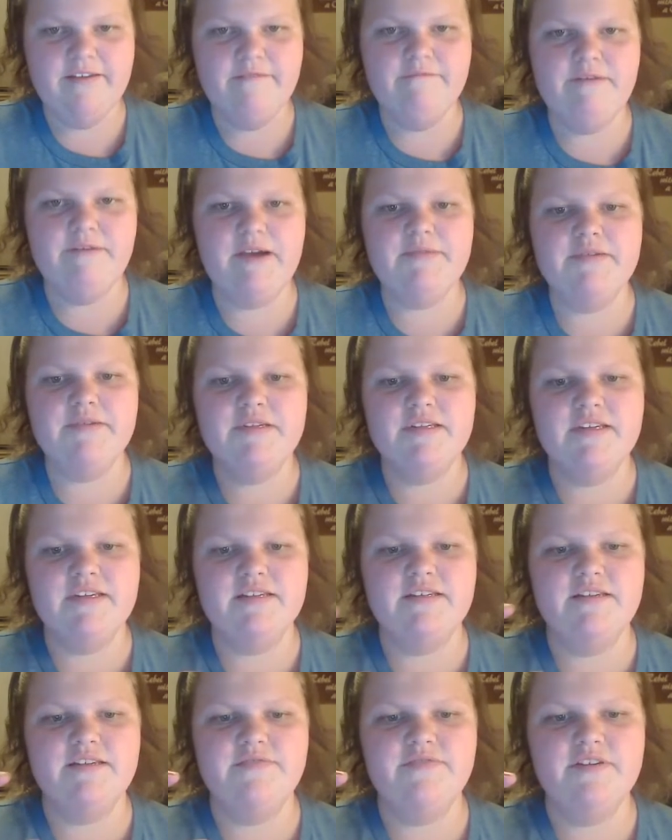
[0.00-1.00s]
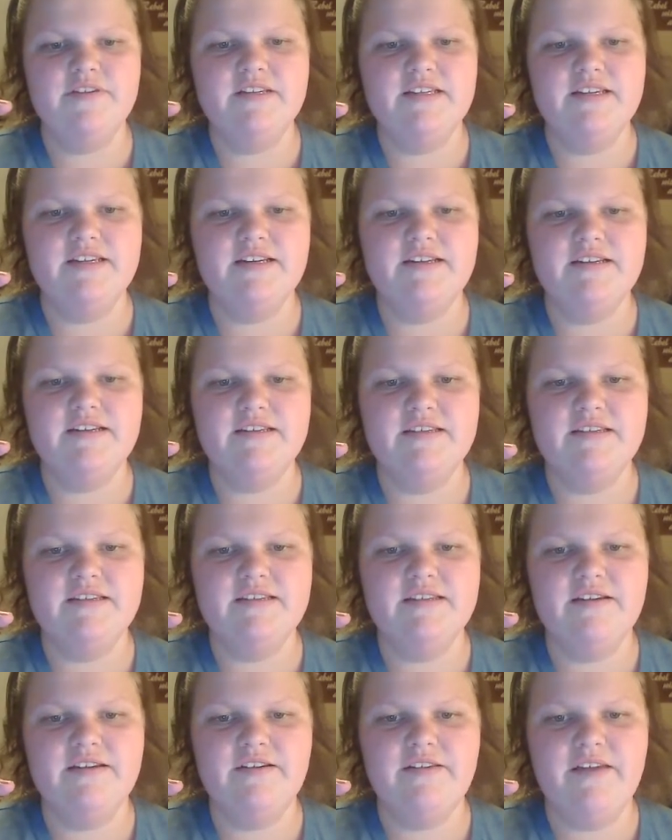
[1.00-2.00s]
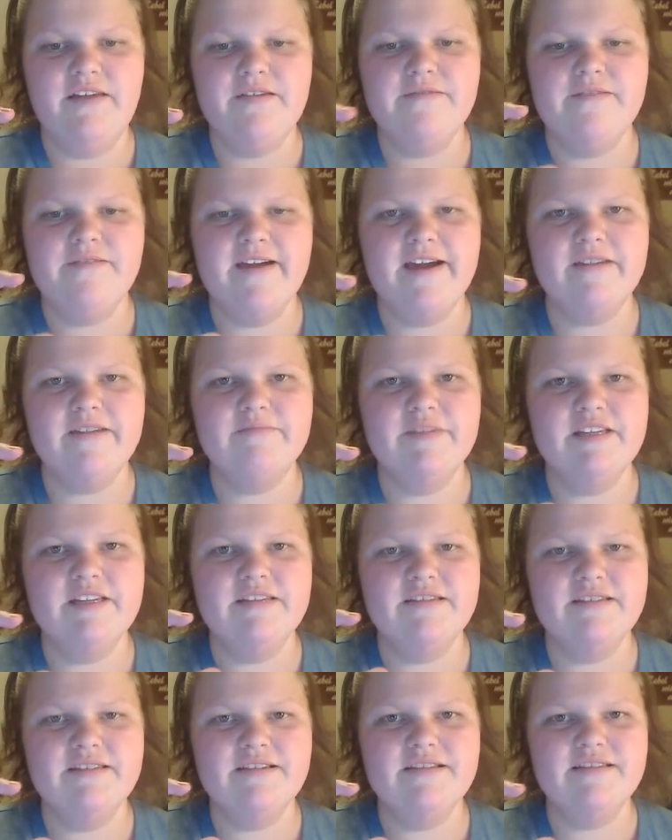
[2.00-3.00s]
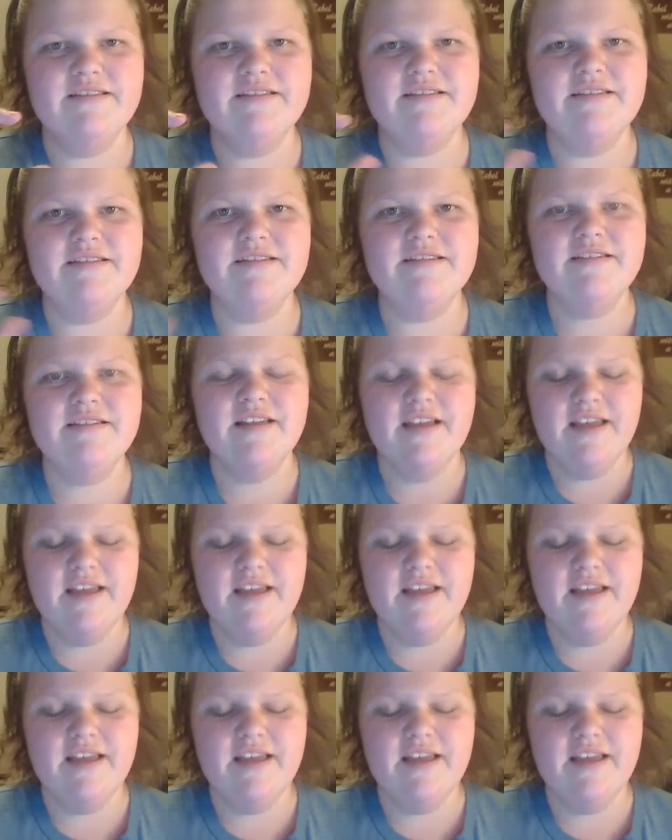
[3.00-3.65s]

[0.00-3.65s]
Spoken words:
5 or 6 different sentences that are like fragment sentences,